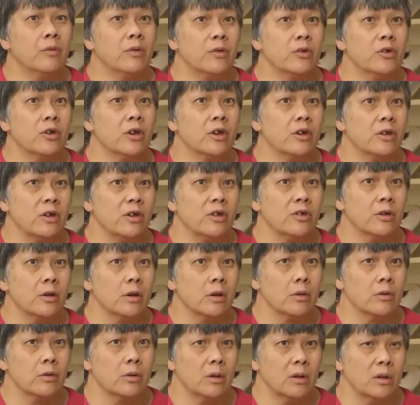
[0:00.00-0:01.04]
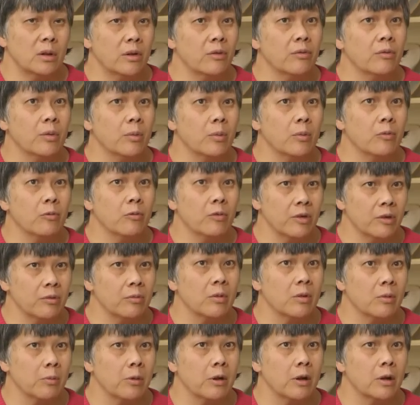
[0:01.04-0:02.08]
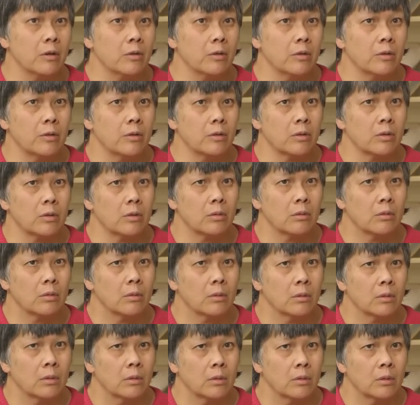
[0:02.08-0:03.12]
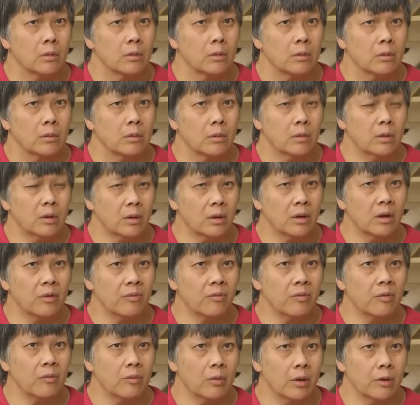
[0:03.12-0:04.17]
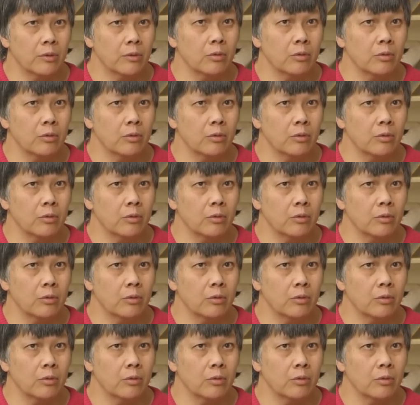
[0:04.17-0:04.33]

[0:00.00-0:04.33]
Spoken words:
at a Chinese house. I live with my parents. I come from my